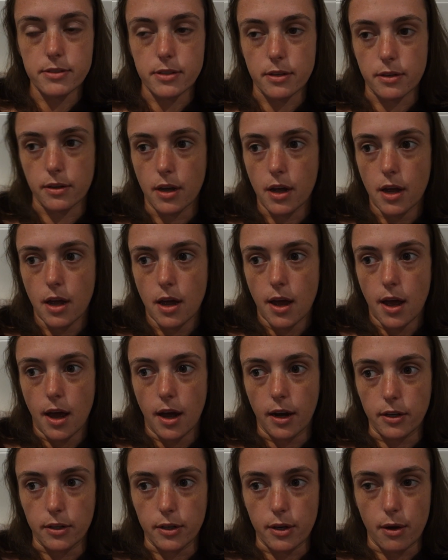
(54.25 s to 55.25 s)
So I'm
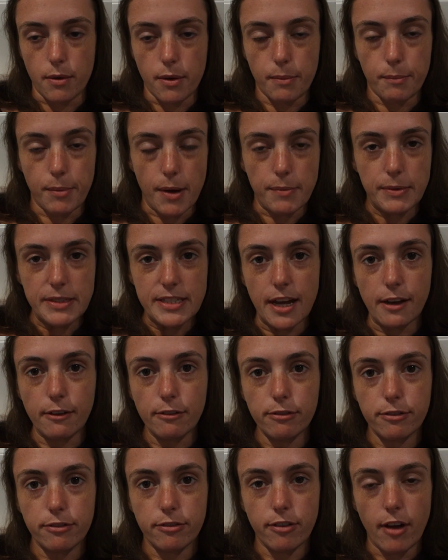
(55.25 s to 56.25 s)
going to go in by
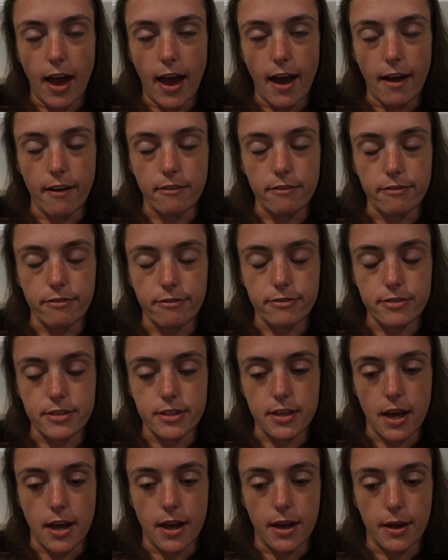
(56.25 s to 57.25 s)
myself, have
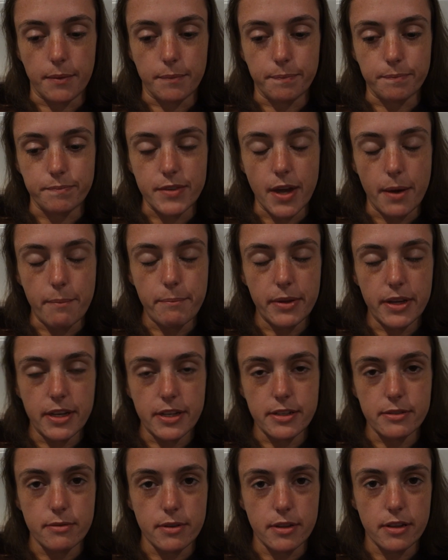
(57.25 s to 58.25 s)
some
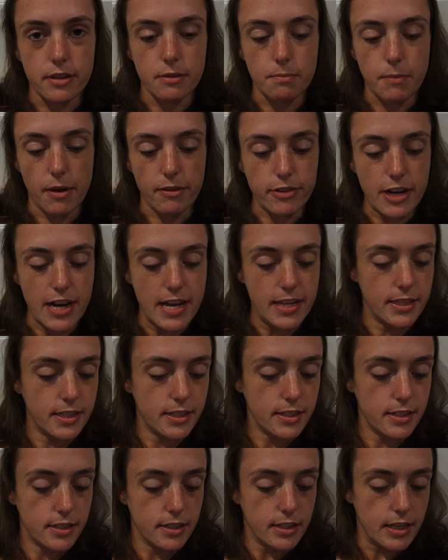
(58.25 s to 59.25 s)
dumplings with my
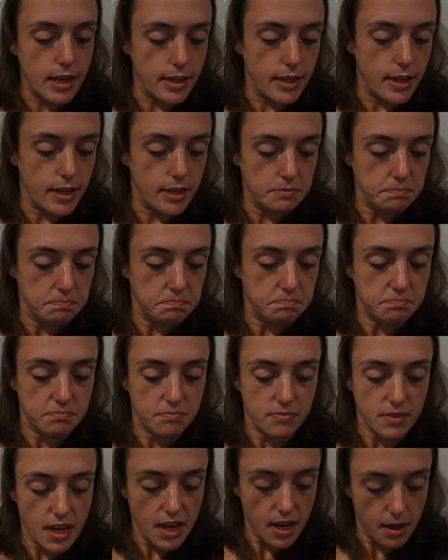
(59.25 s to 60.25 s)
friends, and then
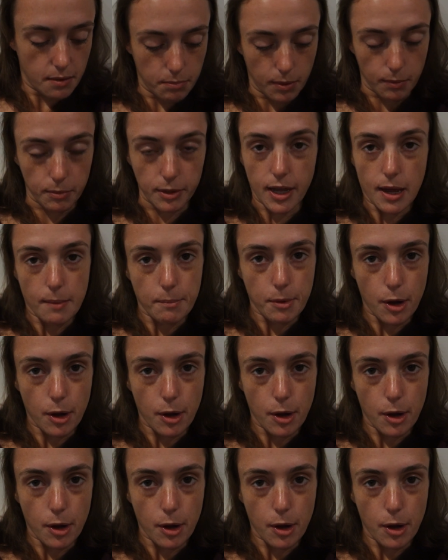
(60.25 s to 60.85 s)
yeah, probably come